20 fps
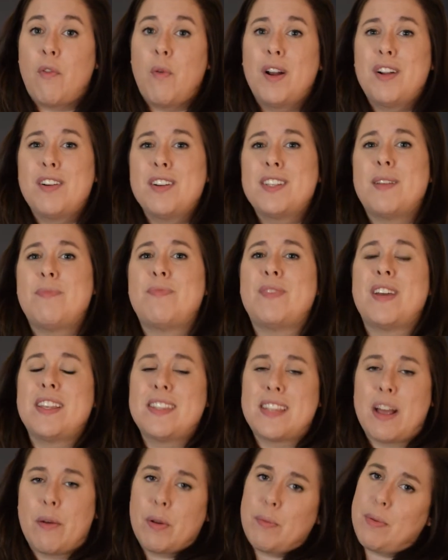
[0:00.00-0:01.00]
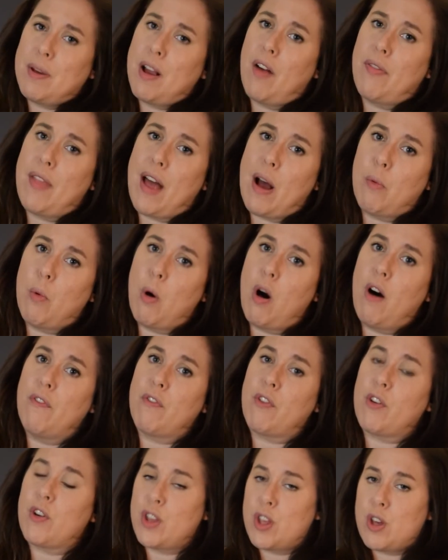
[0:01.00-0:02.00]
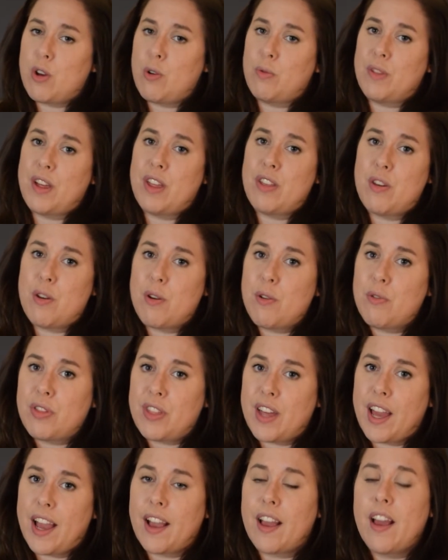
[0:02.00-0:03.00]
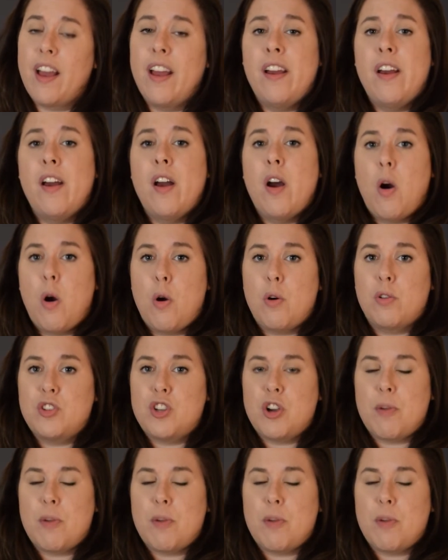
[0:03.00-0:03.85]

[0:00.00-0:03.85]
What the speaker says: What are some things that would be on that wall for you that you think hold you